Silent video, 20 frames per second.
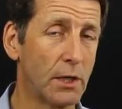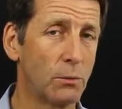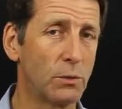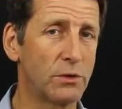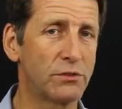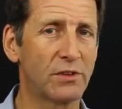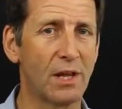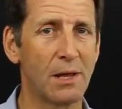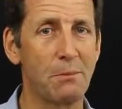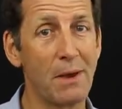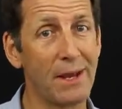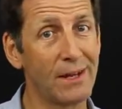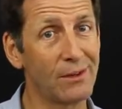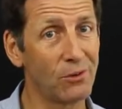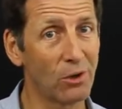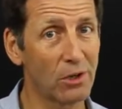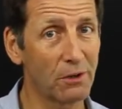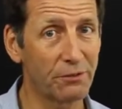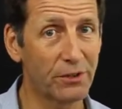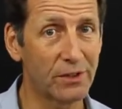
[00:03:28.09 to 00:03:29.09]
which they may
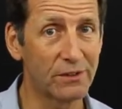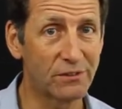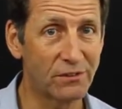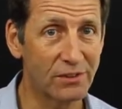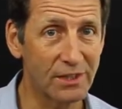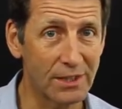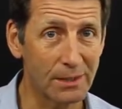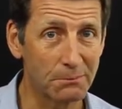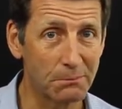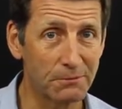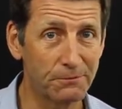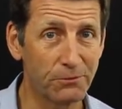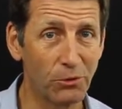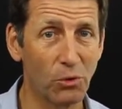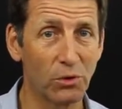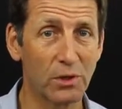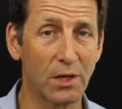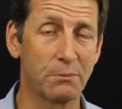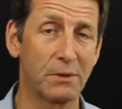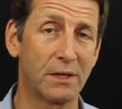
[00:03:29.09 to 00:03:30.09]
not have considered
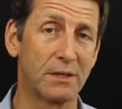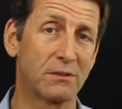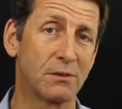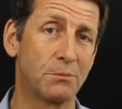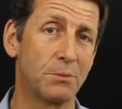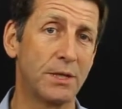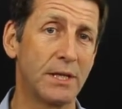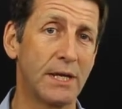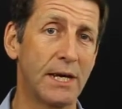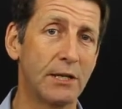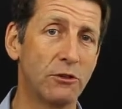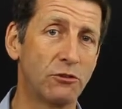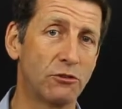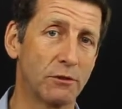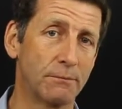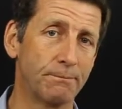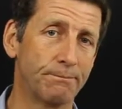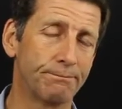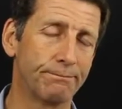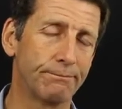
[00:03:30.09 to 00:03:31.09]
before coming into
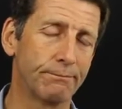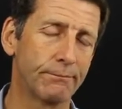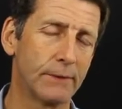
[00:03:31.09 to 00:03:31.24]
mediation.